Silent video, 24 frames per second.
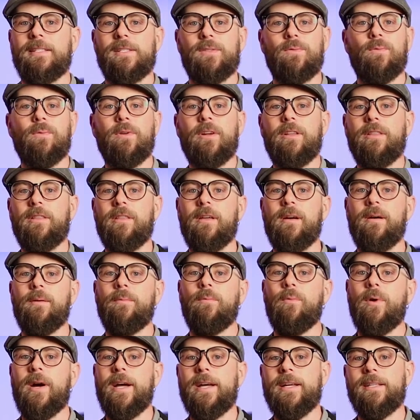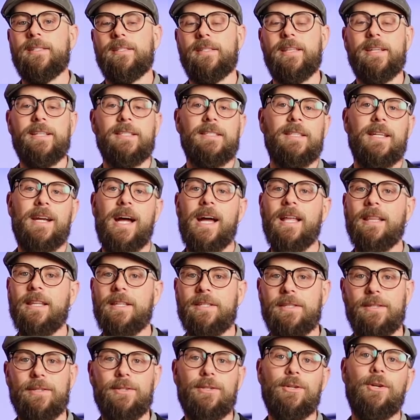It's one of the ways, things that I
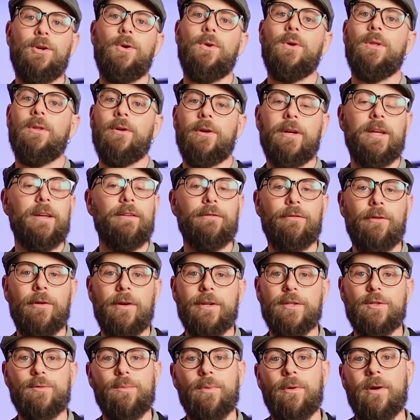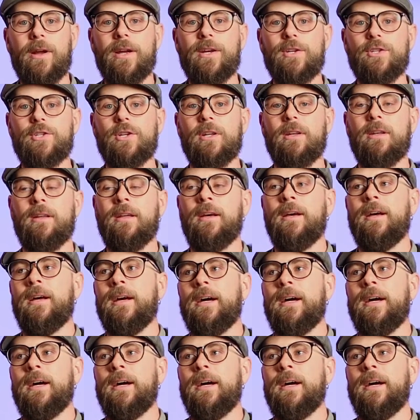listen to and looking for inspiration.